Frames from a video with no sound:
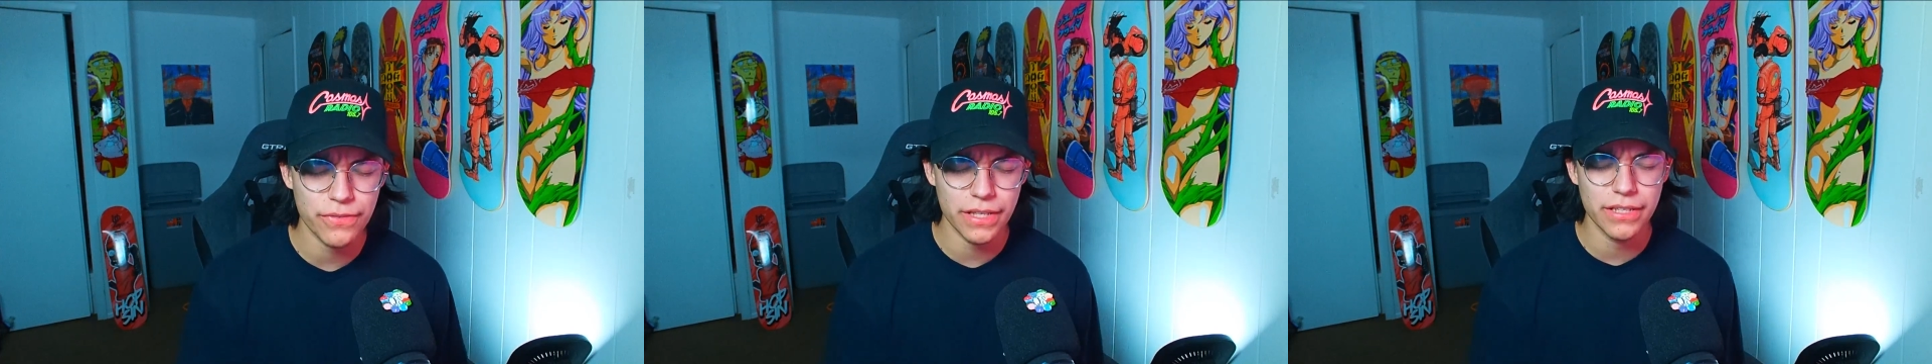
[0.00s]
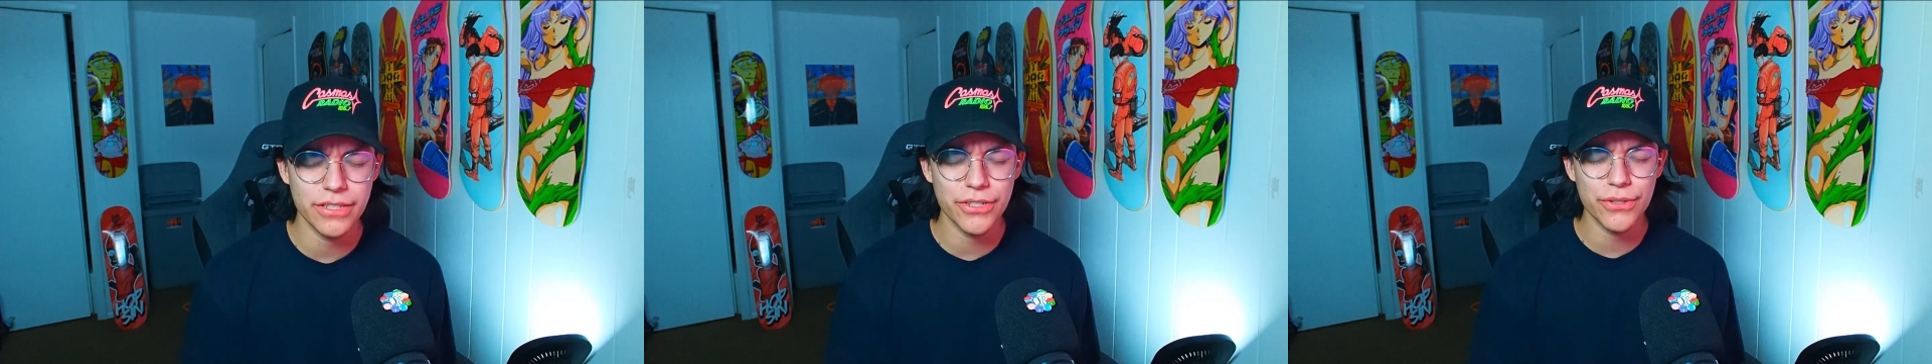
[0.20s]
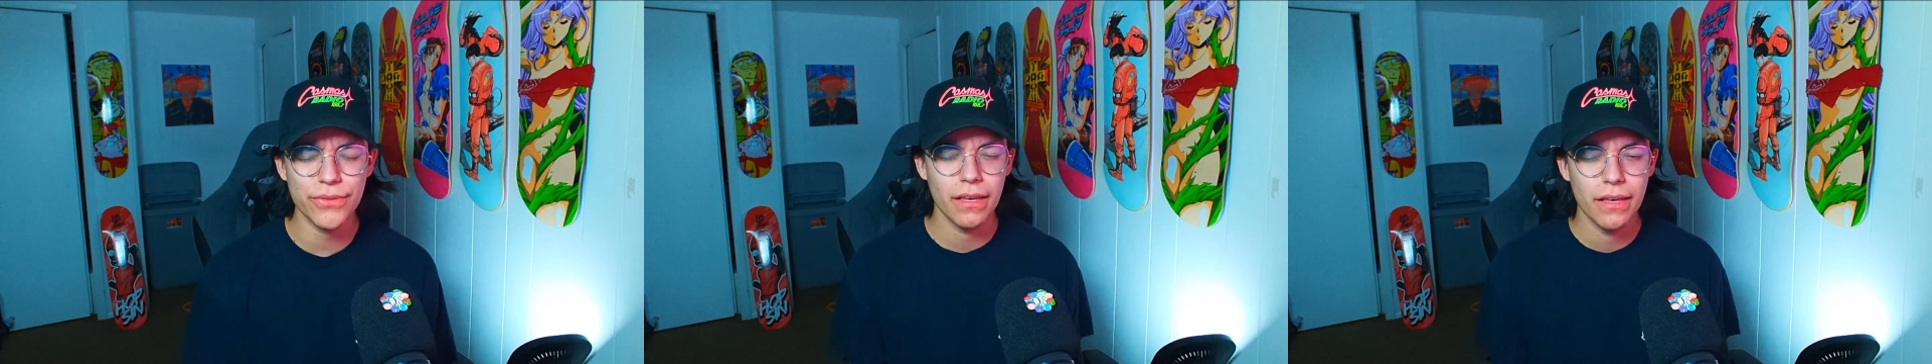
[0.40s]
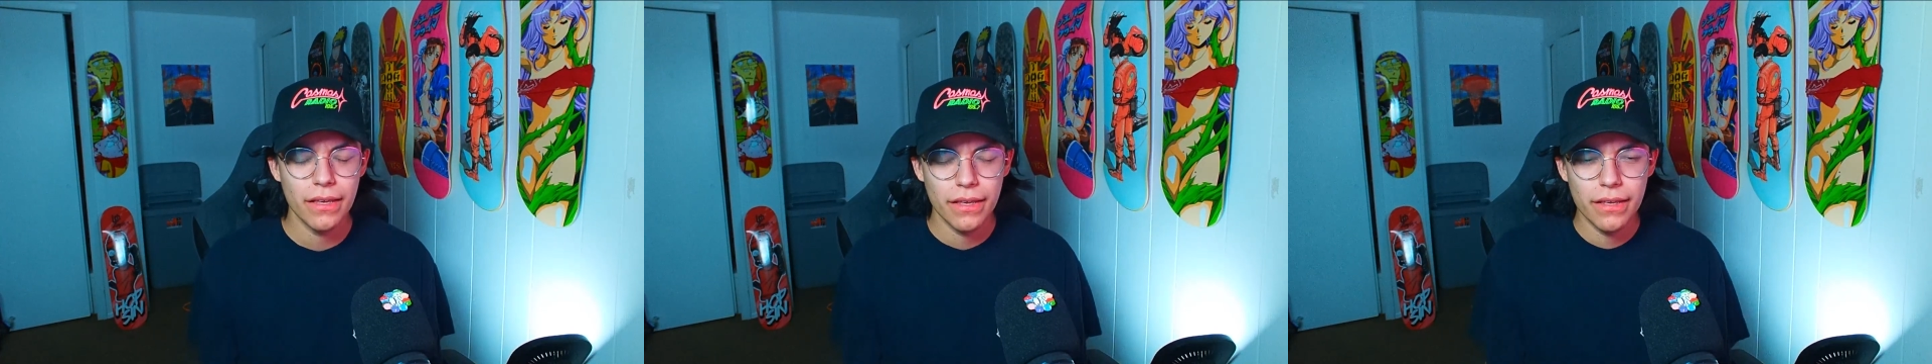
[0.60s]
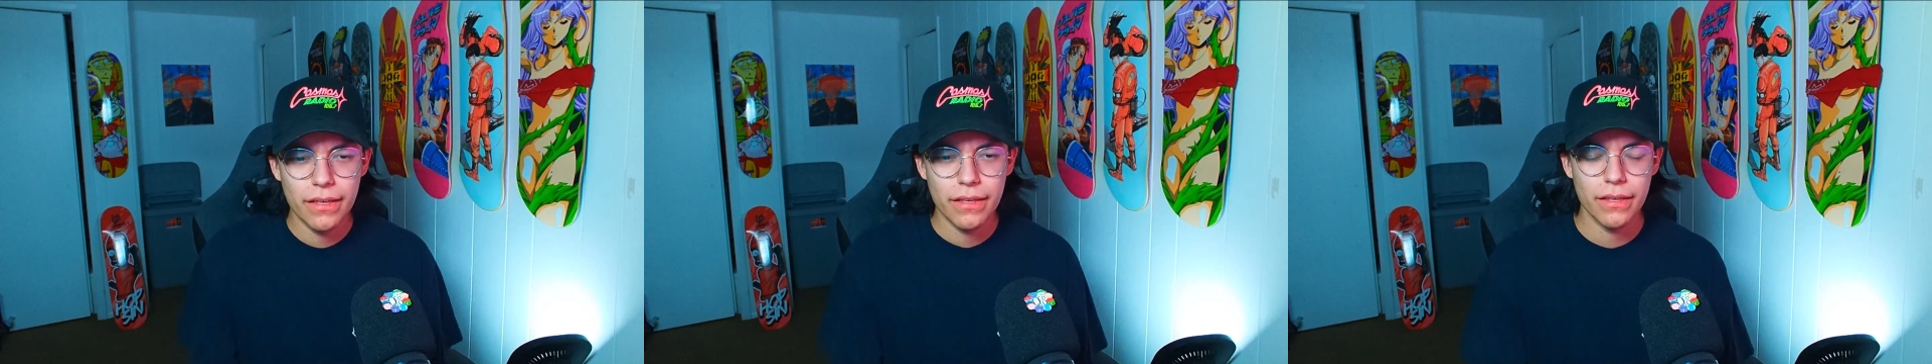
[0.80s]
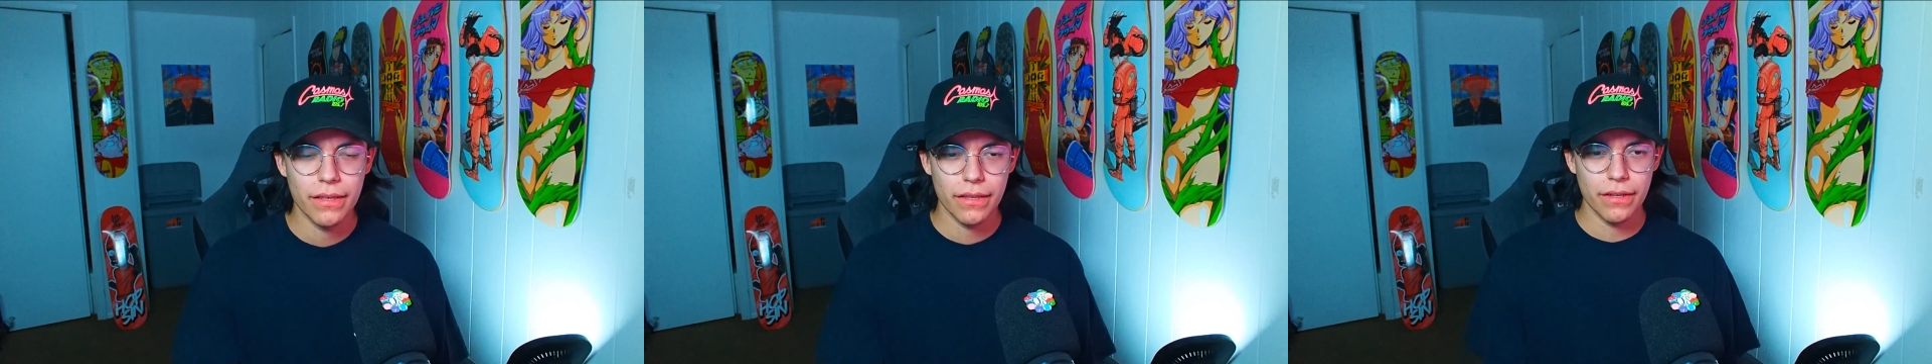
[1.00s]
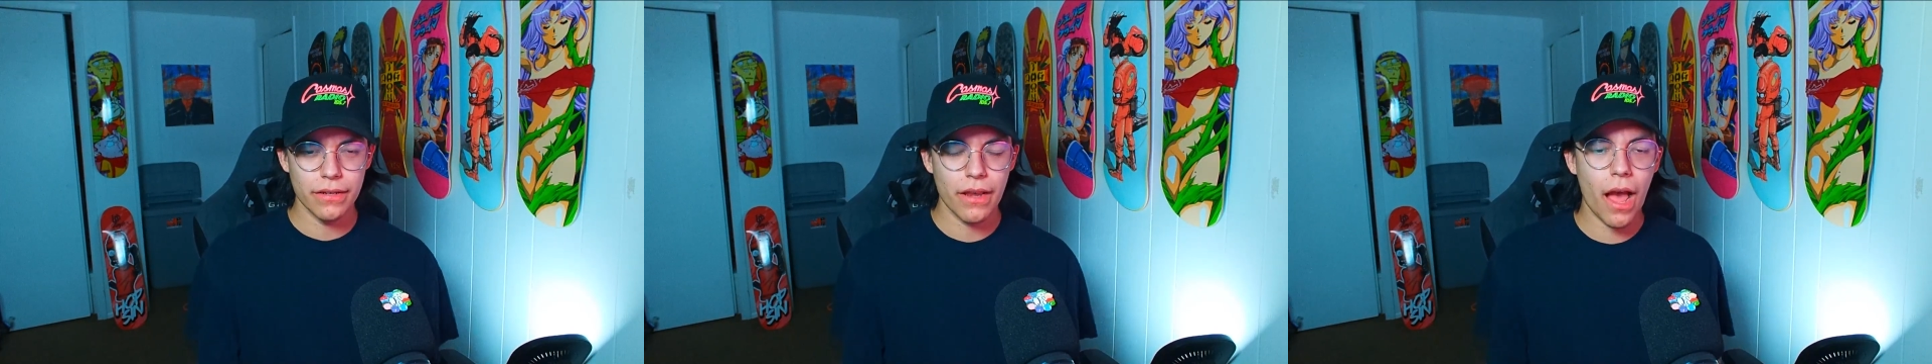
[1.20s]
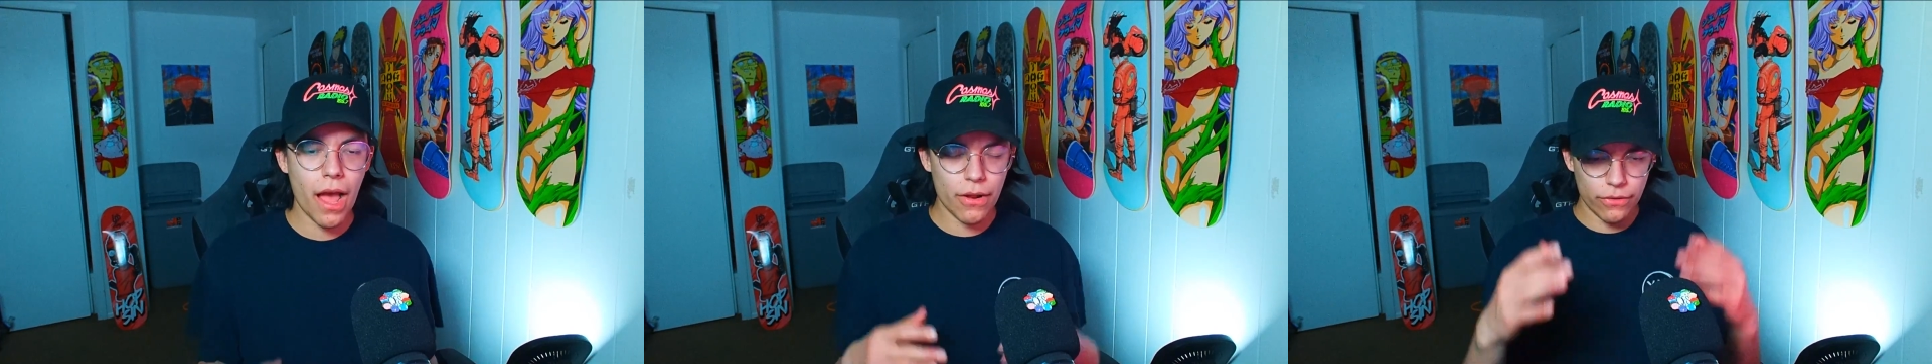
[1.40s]
into
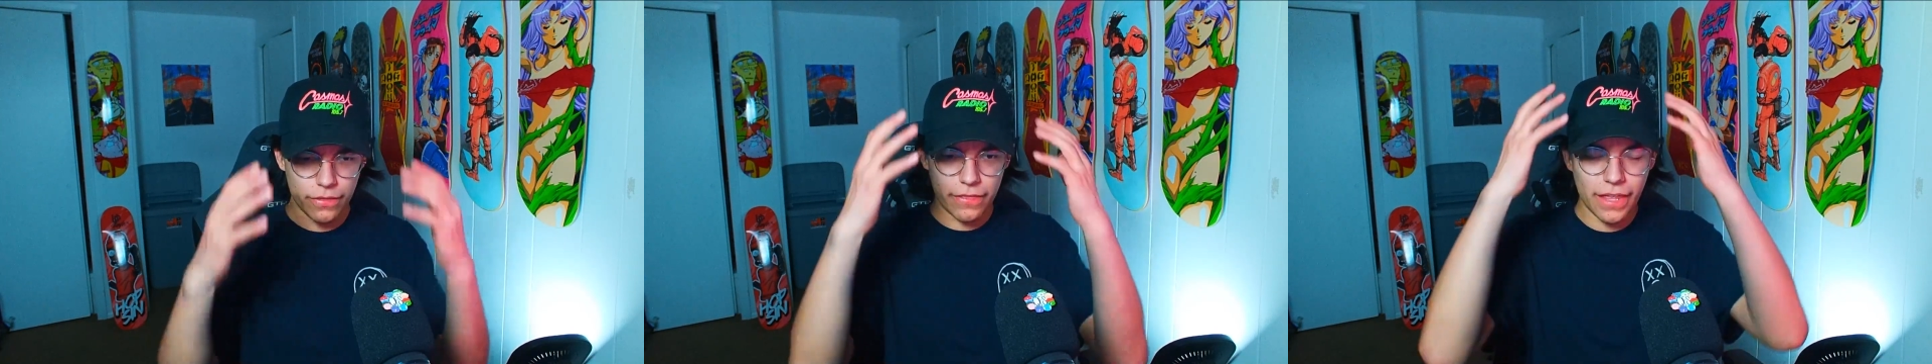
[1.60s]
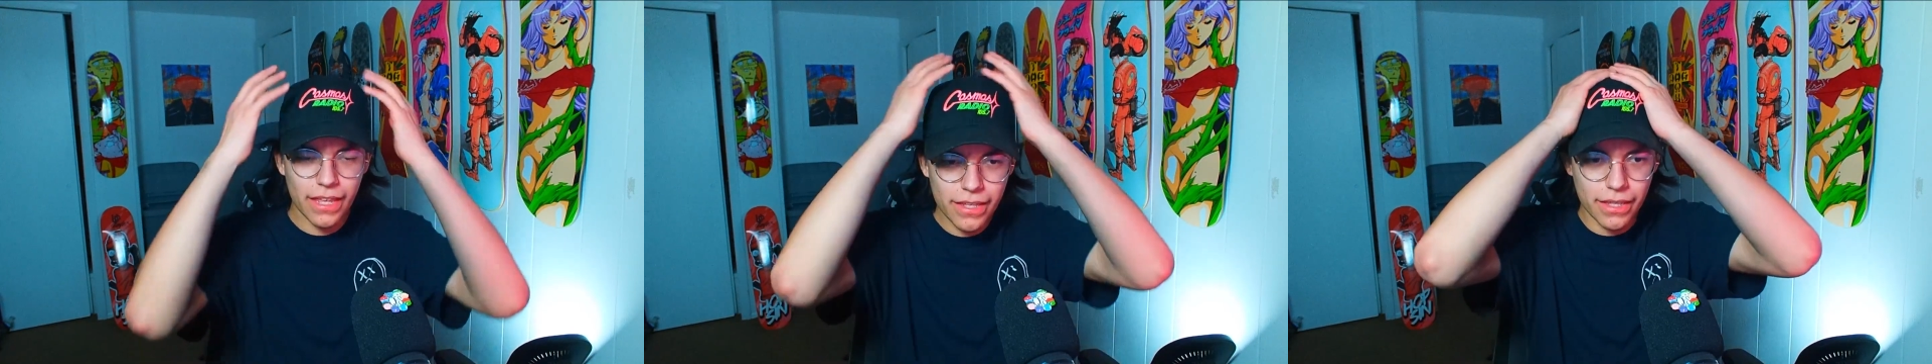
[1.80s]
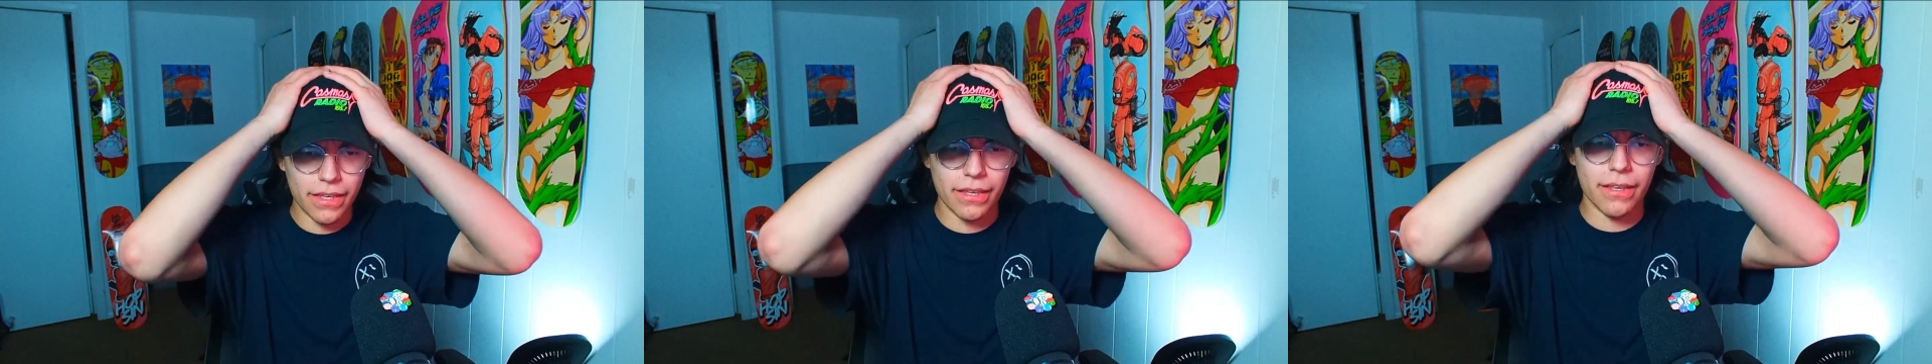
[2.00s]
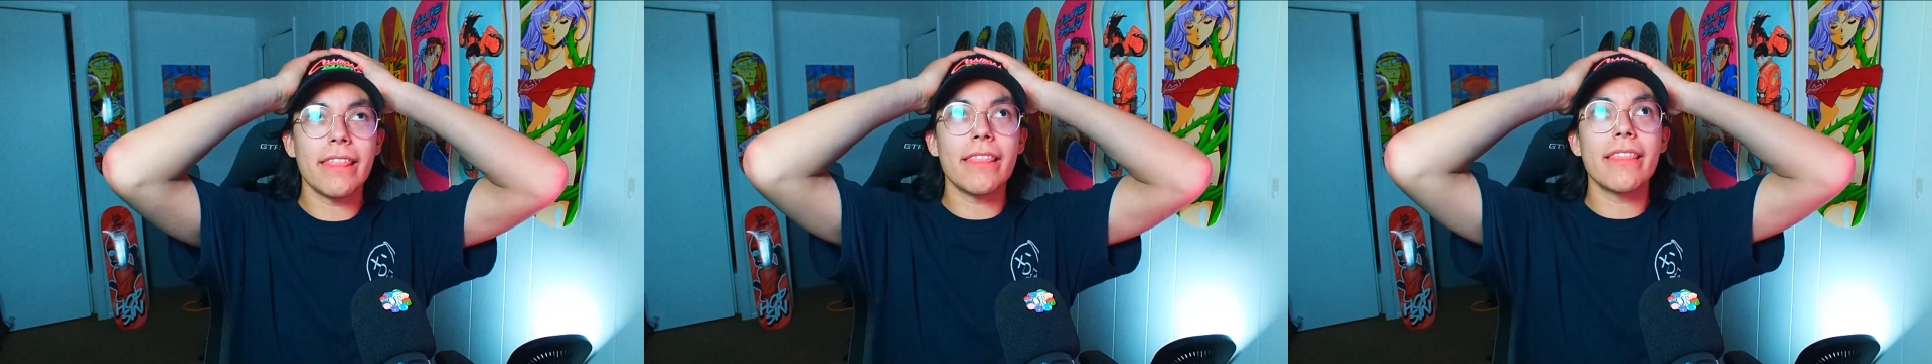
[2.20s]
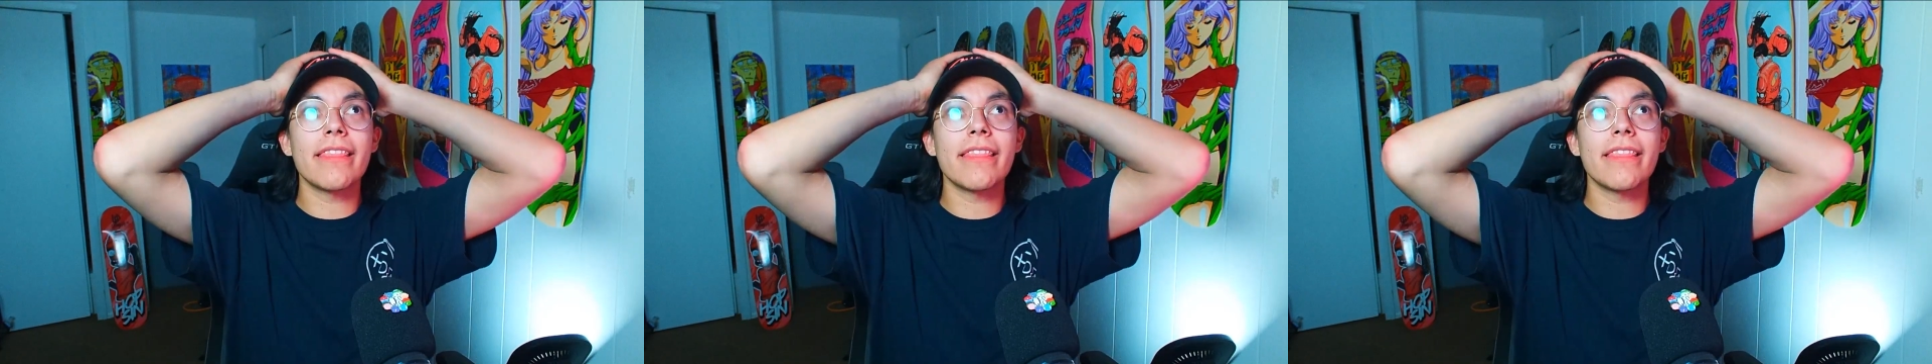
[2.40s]
not thinking.